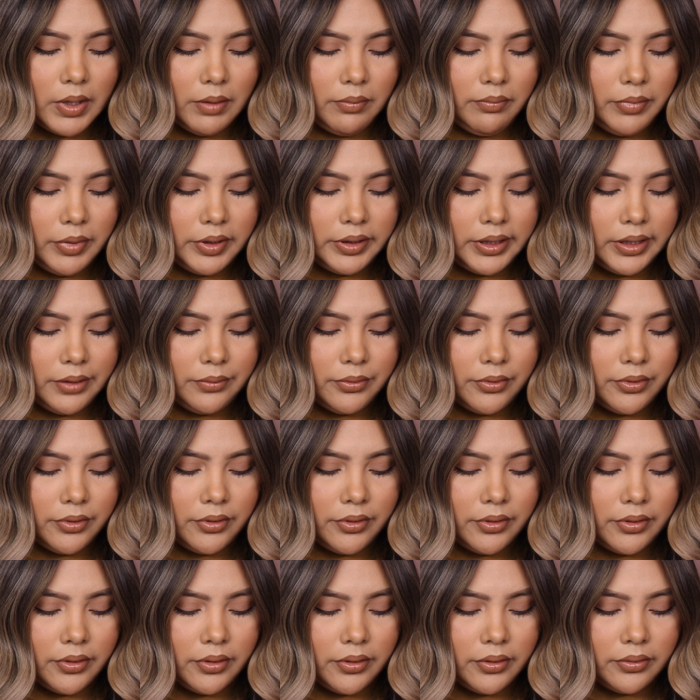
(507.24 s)
but they
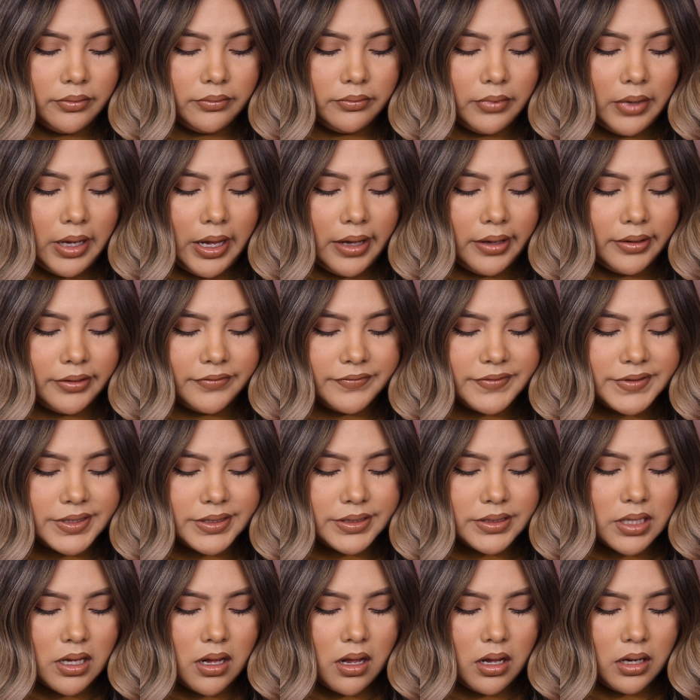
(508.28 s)
were out of
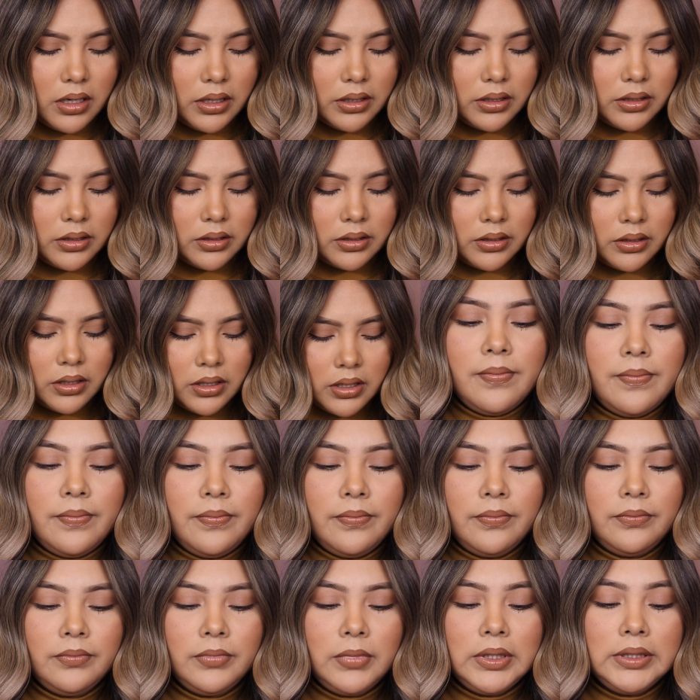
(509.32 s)
stock.
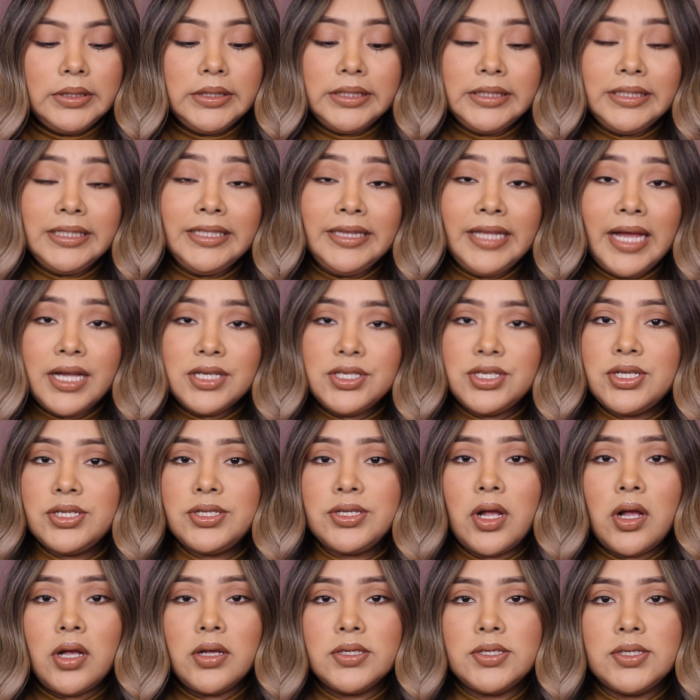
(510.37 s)
Lilly Lashes
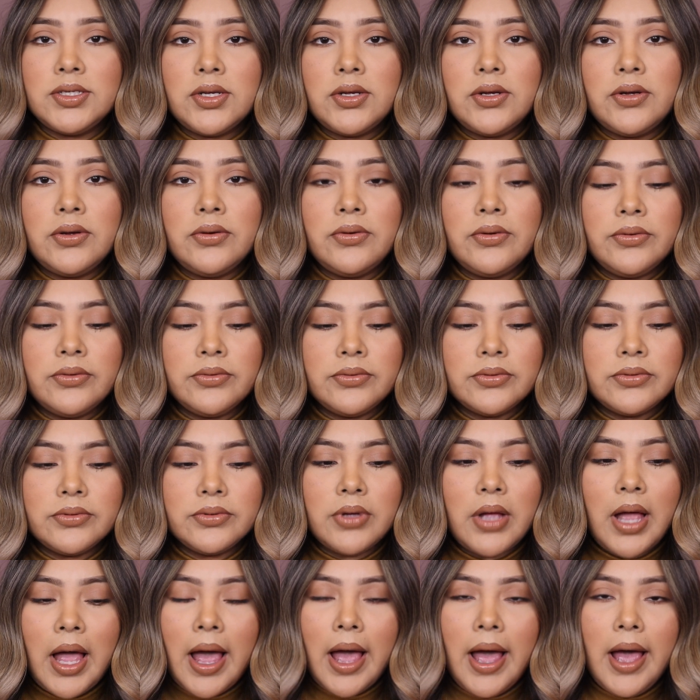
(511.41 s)
also
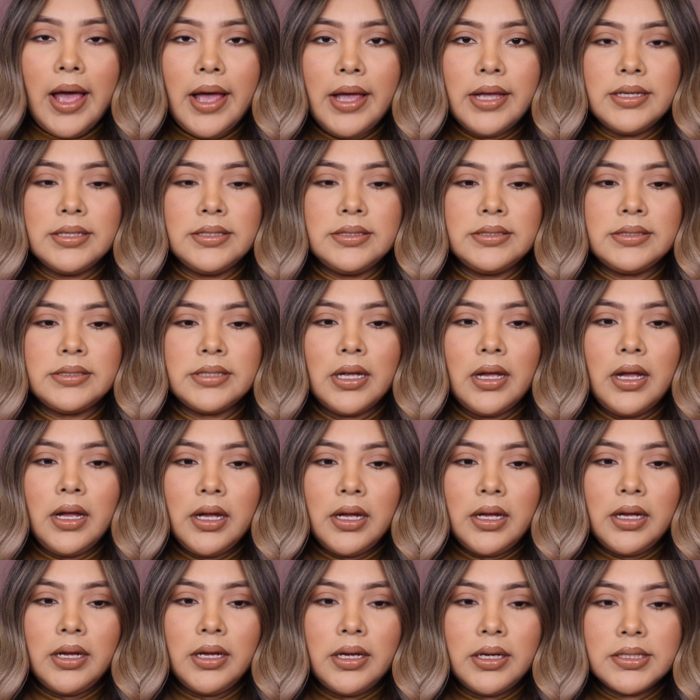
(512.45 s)
has
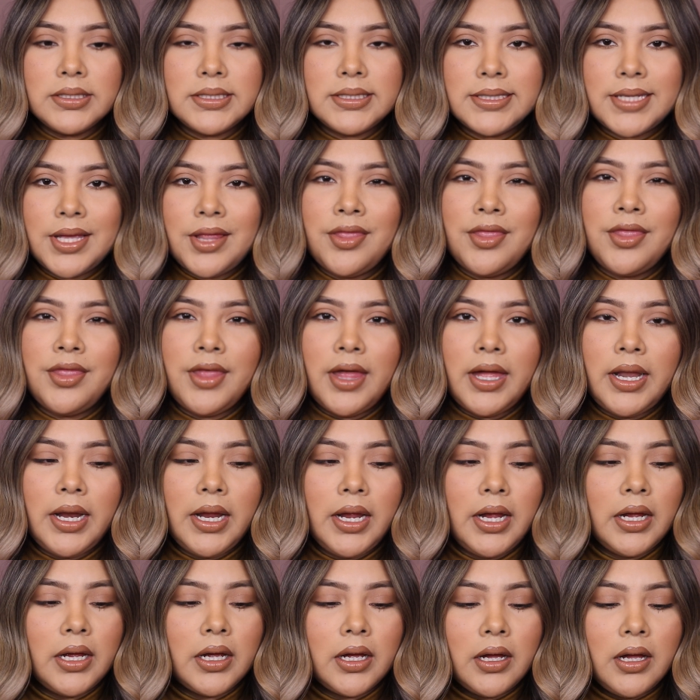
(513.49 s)
a
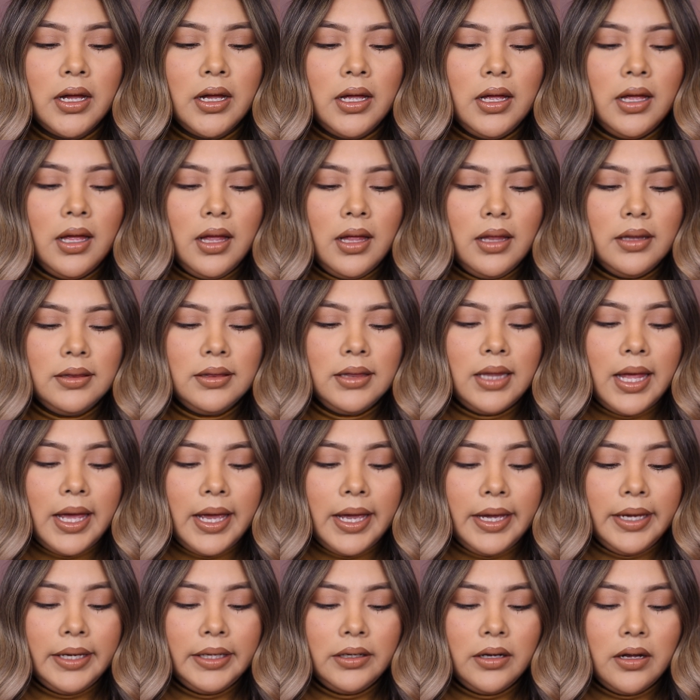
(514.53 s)
synthetic
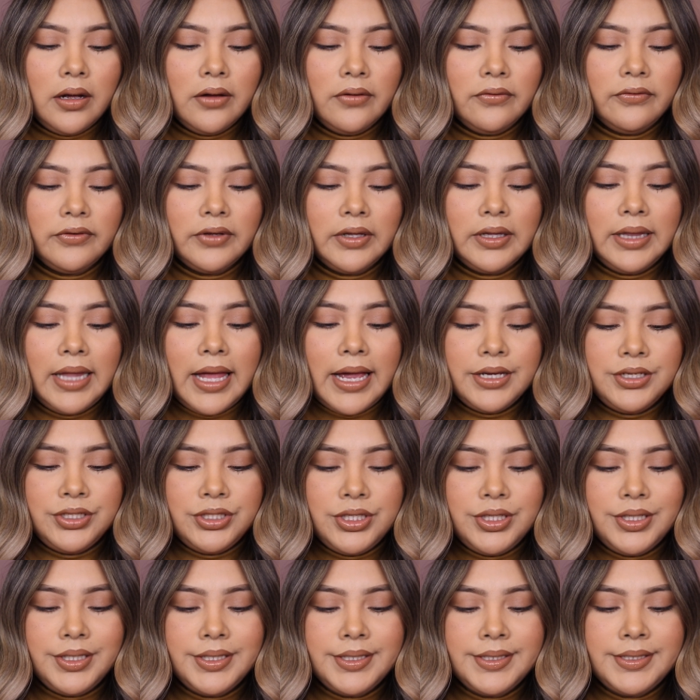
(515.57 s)
line of
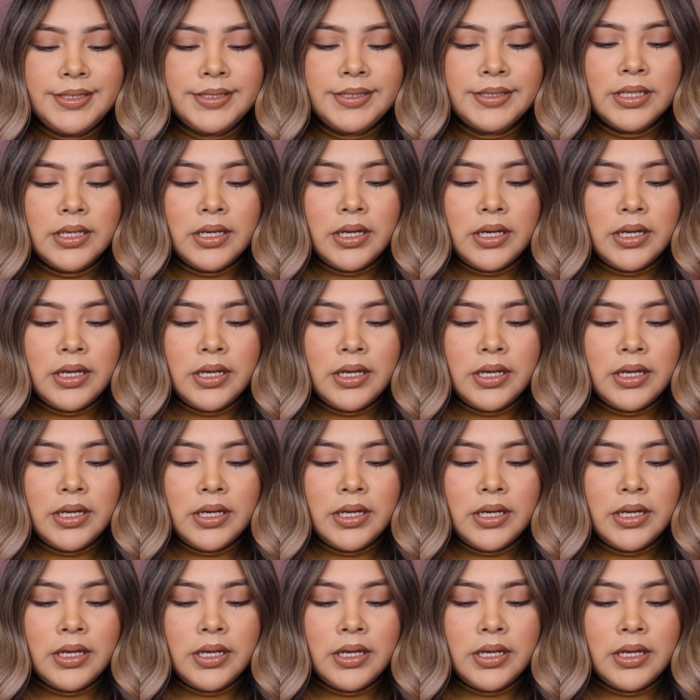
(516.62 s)
lashes.